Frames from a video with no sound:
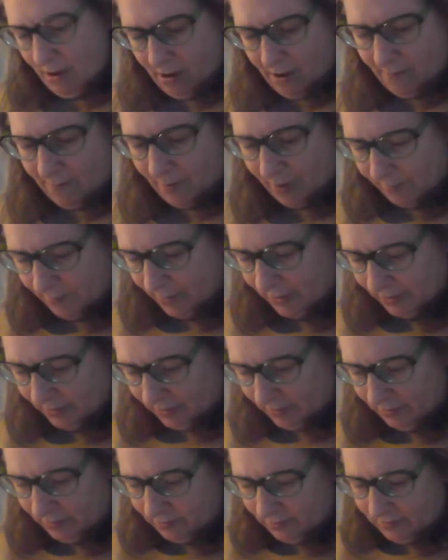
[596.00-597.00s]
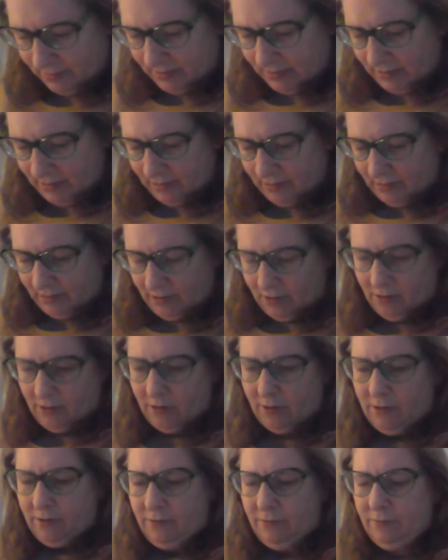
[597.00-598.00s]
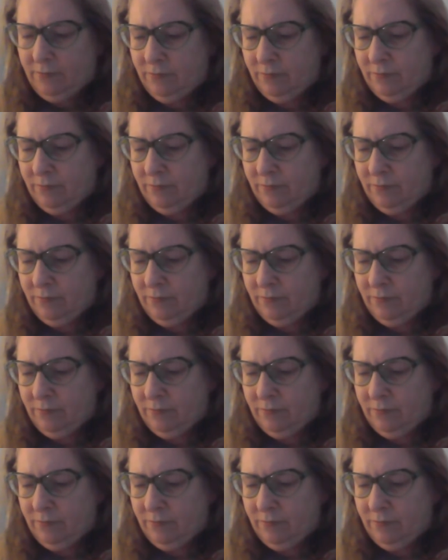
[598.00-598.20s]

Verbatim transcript: Um, I may not use it. Uh,